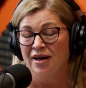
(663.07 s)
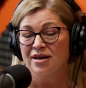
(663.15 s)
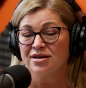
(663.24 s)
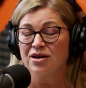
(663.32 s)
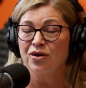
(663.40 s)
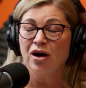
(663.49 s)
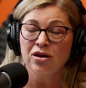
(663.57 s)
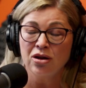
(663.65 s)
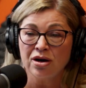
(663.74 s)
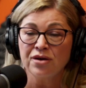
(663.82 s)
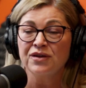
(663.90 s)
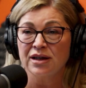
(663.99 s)
So a
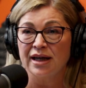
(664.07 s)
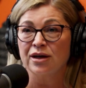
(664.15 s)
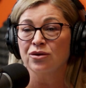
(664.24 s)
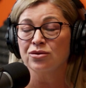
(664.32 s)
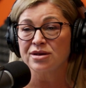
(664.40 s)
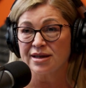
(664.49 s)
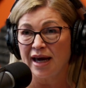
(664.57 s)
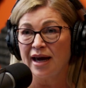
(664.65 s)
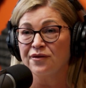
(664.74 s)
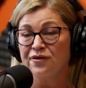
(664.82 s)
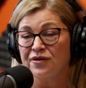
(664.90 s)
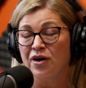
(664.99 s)
lot of the landlords
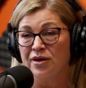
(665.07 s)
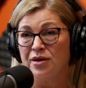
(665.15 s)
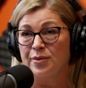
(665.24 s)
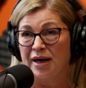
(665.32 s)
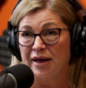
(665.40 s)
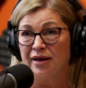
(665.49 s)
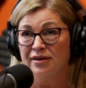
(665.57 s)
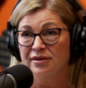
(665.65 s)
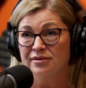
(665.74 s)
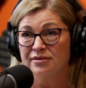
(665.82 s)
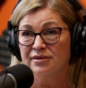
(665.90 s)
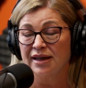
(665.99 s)
can find the money.
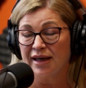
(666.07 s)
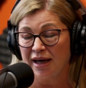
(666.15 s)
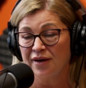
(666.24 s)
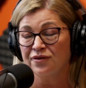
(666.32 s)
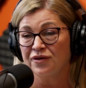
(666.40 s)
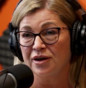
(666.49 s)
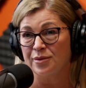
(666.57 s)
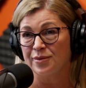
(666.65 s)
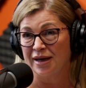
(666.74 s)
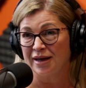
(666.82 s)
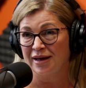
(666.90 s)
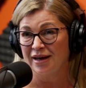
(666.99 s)
They can find the
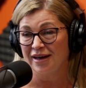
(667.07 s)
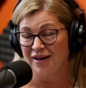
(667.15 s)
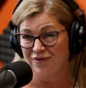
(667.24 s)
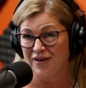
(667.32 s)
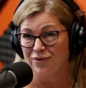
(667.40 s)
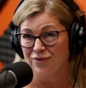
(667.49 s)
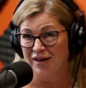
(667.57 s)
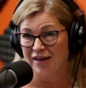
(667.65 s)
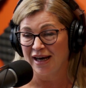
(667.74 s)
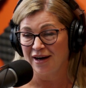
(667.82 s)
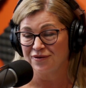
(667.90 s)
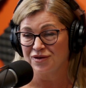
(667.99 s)
money if they
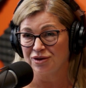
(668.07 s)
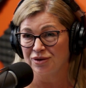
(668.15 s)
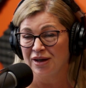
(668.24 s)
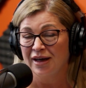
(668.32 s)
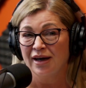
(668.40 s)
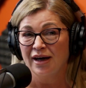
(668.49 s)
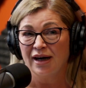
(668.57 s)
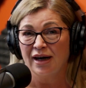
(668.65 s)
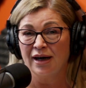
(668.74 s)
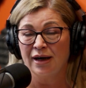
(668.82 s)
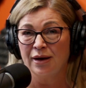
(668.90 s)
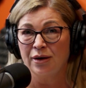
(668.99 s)
really have to.
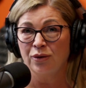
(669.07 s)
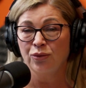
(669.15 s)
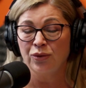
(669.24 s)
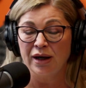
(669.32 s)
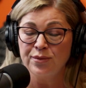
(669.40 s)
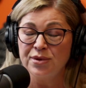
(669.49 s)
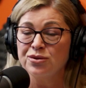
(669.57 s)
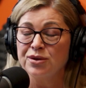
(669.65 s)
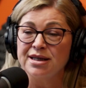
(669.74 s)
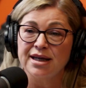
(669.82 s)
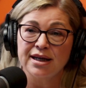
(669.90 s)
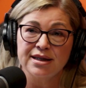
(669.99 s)
In
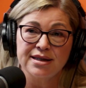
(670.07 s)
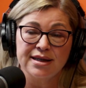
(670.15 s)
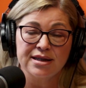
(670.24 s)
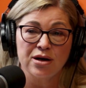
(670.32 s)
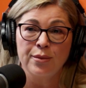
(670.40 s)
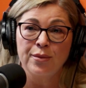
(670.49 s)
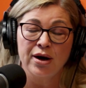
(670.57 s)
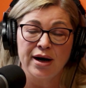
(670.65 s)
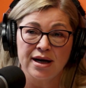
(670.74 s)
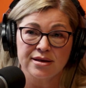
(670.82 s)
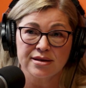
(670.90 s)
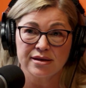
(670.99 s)
between tenancies, I might
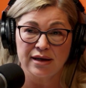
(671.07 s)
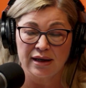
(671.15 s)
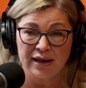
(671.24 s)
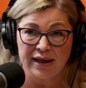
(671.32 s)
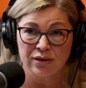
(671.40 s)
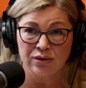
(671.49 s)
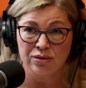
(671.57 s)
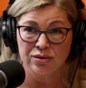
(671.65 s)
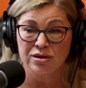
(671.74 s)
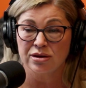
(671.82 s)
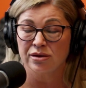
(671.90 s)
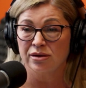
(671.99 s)
ask a
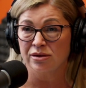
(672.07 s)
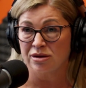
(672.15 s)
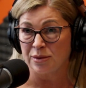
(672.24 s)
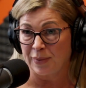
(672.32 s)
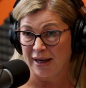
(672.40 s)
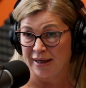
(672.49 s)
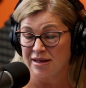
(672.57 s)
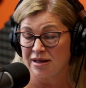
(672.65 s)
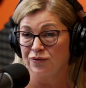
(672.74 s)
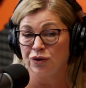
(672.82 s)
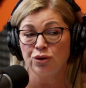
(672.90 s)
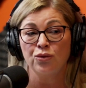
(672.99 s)
landlord to paint.
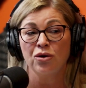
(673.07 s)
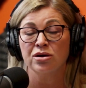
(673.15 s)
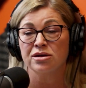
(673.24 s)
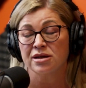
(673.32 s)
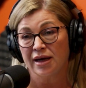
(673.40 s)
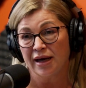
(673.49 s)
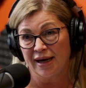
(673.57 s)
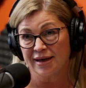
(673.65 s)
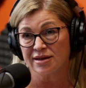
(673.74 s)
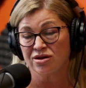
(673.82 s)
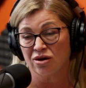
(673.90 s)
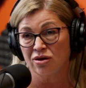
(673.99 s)
If you want
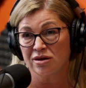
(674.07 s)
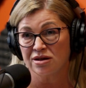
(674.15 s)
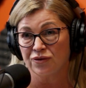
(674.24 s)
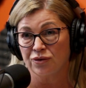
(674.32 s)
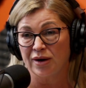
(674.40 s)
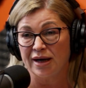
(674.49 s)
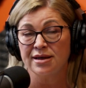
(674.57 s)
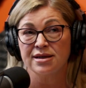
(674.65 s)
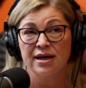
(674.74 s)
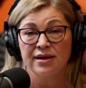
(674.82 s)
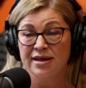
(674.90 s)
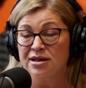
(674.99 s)
X dollars for rent,
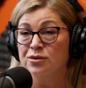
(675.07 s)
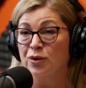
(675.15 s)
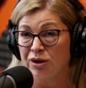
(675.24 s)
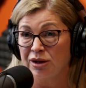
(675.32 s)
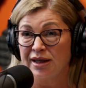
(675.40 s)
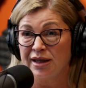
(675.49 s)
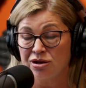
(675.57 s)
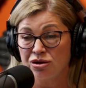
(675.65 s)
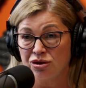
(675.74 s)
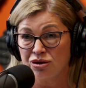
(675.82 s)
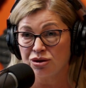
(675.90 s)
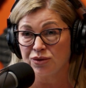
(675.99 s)
this is what you need to
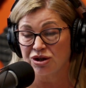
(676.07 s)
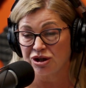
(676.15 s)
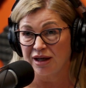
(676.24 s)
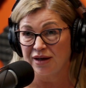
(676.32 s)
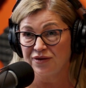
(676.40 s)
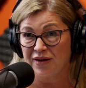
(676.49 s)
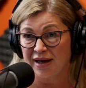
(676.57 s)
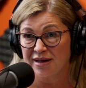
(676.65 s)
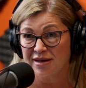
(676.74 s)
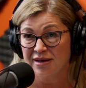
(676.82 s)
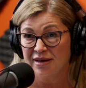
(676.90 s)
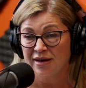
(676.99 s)
do to achieve that.